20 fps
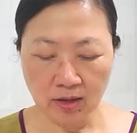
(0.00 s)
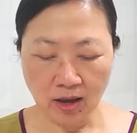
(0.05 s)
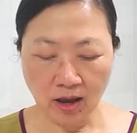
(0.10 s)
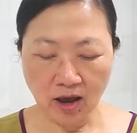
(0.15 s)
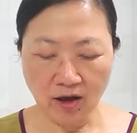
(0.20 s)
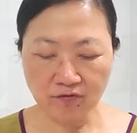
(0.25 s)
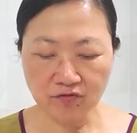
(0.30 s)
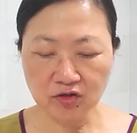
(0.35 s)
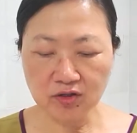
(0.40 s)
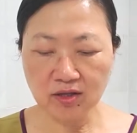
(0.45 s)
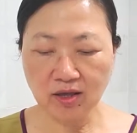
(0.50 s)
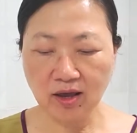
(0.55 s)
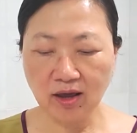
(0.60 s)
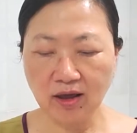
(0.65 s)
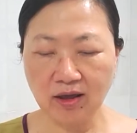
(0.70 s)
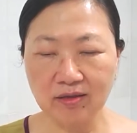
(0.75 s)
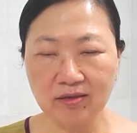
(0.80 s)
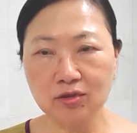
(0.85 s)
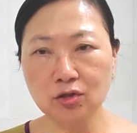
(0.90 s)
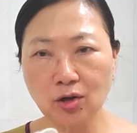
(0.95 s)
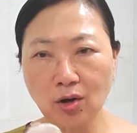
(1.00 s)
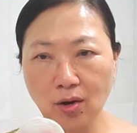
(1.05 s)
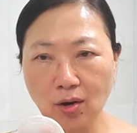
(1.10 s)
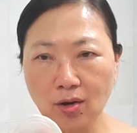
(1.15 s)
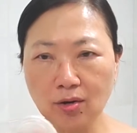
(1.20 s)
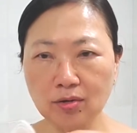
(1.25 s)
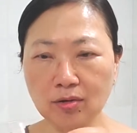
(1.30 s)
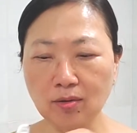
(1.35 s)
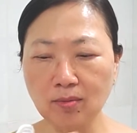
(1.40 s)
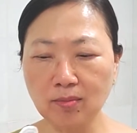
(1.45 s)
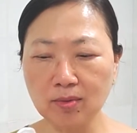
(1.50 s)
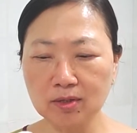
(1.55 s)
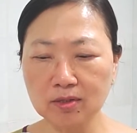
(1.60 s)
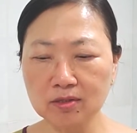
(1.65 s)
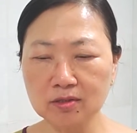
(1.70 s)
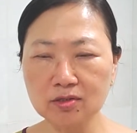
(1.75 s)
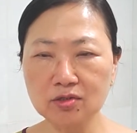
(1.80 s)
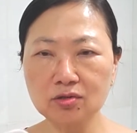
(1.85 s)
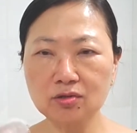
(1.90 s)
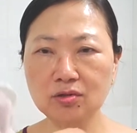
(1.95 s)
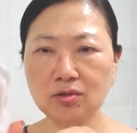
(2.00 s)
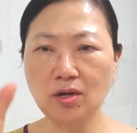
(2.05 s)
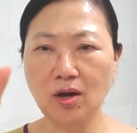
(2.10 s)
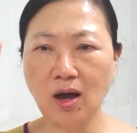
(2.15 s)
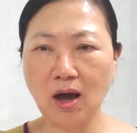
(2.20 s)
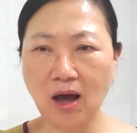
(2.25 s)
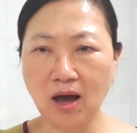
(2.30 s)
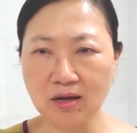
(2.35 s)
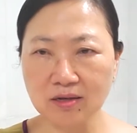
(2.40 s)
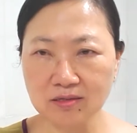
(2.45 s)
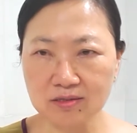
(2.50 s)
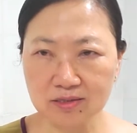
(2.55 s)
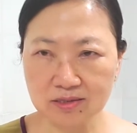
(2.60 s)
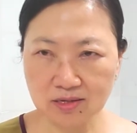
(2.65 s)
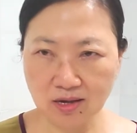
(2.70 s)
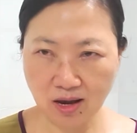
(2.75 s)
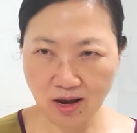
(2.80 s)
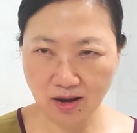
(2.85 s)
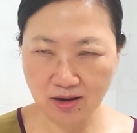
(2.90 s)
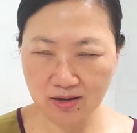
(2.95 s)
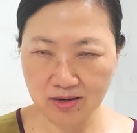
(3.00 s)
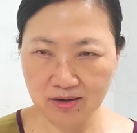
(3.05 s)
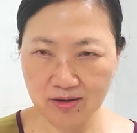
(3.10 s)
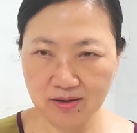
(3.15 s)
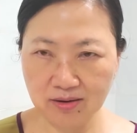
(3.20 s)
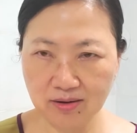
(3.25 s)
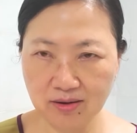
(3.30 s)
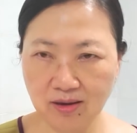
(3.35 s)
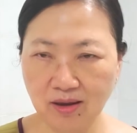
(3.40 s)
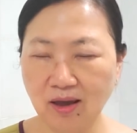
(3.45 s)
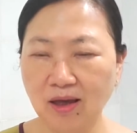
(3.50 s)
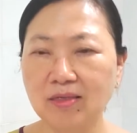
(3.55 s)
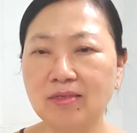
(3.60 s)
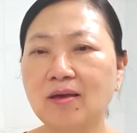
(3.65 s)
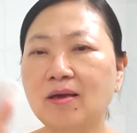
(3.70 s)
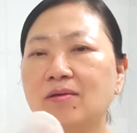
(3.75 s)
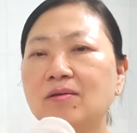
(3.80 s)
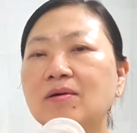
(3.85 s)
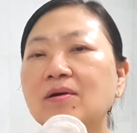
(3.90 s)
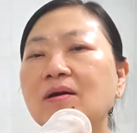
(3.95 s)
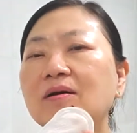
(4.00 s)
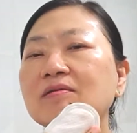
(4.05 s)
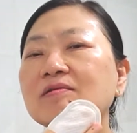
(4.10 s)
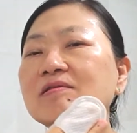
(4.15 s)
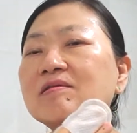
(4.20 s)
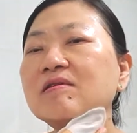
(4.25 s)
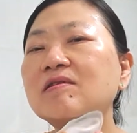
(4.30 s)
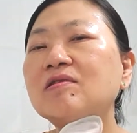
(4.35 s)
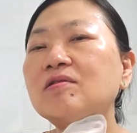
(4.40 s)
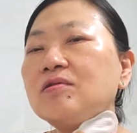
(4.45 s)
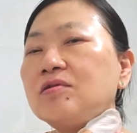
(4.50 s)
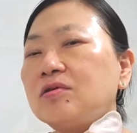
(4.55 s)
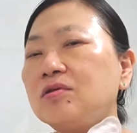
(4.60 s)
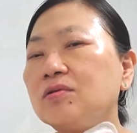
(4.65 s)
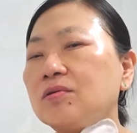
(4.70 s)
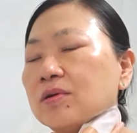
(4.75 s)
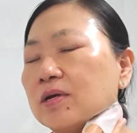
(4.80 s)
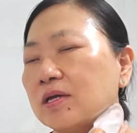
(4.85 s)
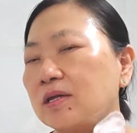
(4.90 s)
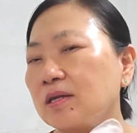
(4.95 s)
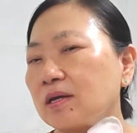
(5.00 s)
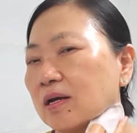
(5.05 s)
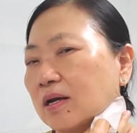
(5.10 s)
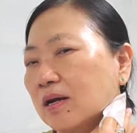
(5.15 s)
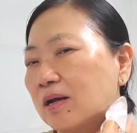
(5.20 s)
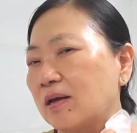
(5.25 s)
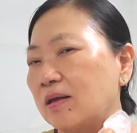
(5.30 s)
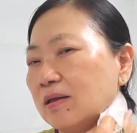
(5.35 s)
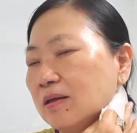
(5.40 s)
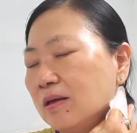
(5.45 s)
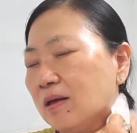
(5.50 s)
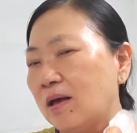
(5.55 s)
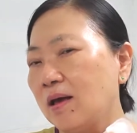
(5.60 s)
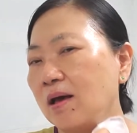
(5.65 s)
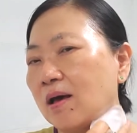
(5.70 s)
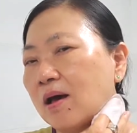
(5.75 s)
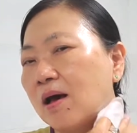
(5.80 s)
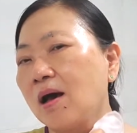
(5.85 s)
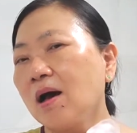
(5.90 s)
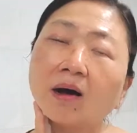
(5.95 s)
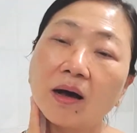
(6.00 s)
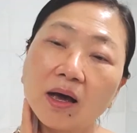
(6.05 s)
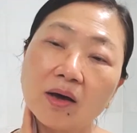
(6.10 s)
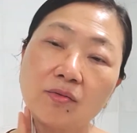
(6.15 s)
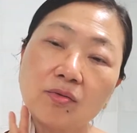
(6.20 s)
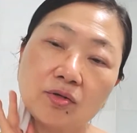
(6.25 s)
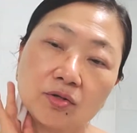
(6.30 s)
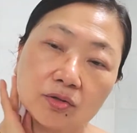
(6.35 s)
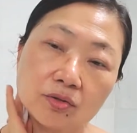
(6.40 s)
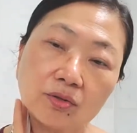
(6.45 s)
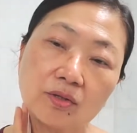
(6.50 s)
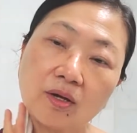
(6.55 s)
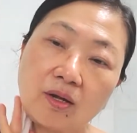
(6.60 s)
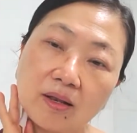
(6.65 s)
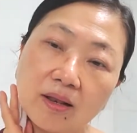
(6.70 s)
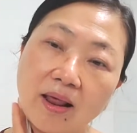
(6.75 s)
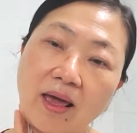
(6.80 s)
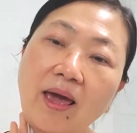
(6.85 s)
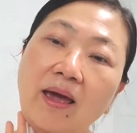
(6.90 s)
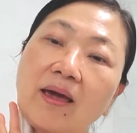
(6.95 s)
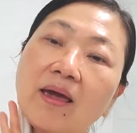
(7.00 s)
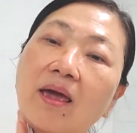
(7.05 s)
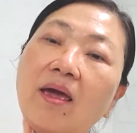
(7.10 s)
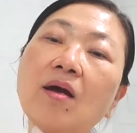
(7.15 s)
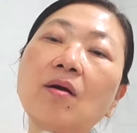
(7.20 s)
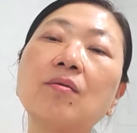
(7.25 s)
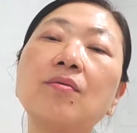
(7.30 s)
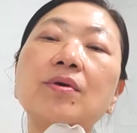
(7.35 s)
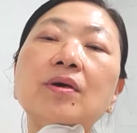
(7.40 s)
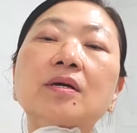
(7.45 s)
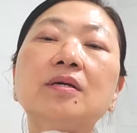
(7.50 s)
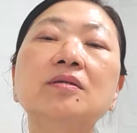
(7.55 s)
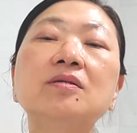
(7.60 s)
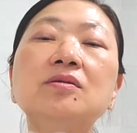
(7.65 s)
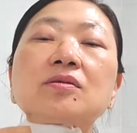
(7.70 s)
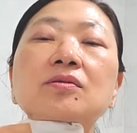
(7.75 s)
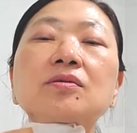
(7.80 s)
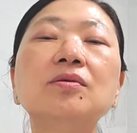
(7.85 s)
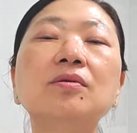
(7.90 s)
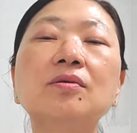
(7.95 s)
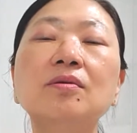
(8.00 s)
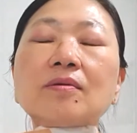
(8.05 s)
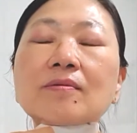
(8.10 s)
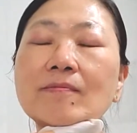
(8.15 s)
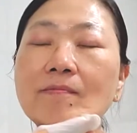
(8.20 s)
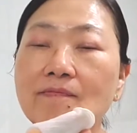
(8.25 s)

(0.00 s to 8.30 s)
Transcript: After that, turn the mittens to the other side, and then you continue doing that. I will do the neck area too.